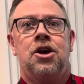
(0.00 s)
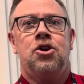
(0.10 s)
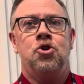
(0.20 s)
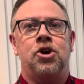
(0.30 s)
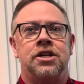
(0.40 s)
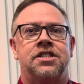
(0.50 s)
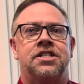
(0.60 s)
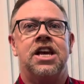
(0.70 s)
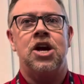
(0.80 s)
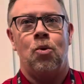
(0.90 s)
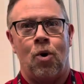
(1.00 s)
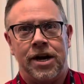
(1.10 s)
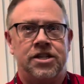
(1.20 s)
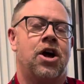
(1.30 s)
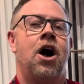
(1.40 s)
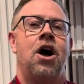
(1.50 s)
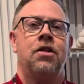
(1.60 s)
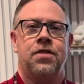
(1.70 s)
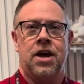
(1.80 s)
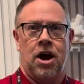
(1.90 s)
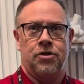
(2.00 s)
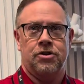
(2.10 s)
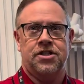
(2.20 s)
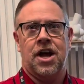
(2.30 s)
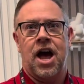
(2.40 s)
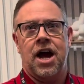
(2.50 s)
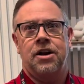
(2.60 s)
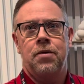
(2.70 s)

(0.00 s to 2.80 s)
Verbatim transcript: you can see what is on the other side.